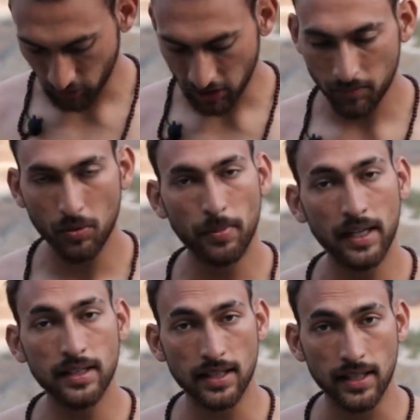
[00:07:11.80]
keep your
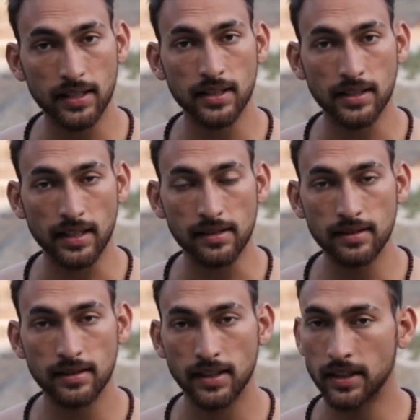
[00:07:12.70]
belly tight and
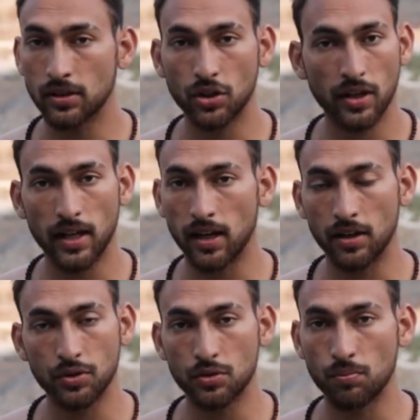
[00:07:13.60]
tense, it will not allow
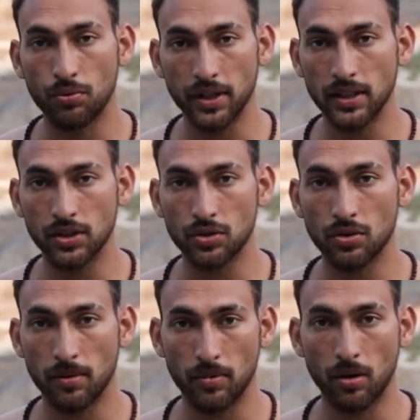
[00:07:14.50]
you to breathe into
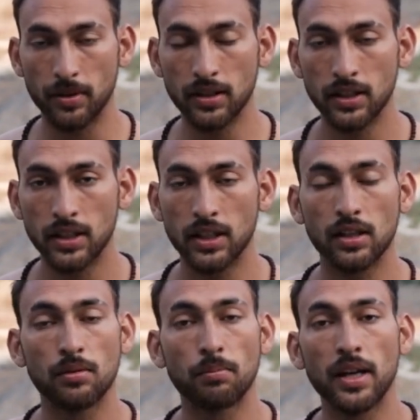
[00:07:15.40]
your abdomen. It
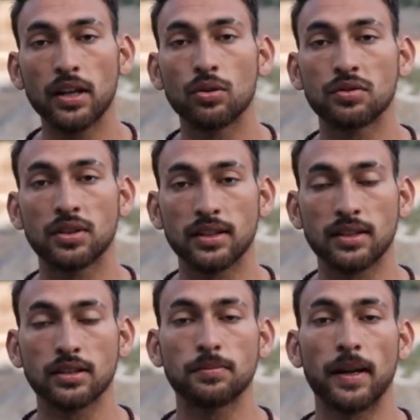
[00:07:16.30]
will make your chest
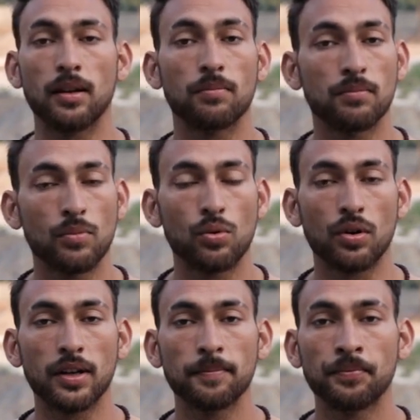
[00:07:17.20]
expand
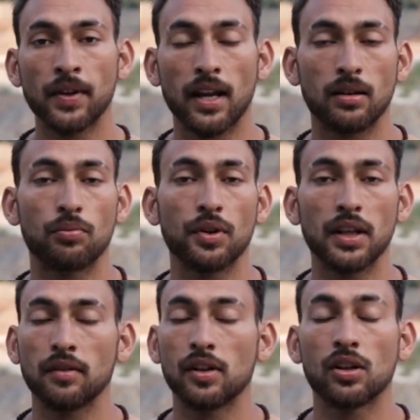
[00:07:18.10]
more, and the
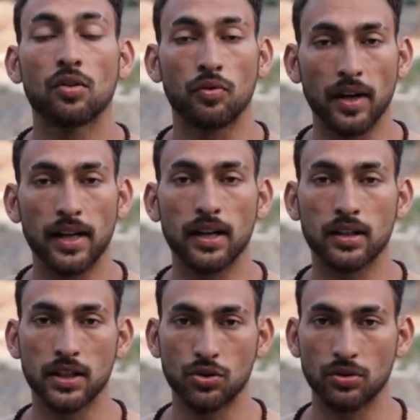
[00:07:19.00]
breathing will not really
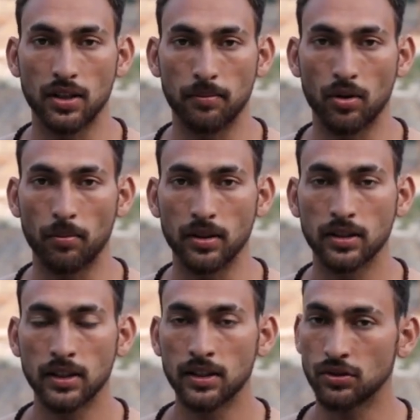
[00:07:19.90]
occur into the abdomen.
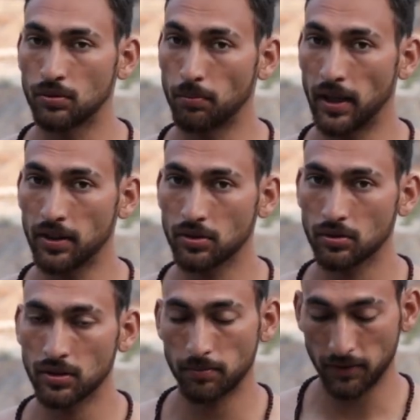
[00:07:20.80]
So make
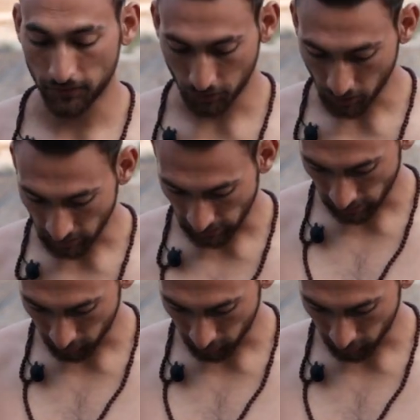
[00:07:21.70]
sure before you inhale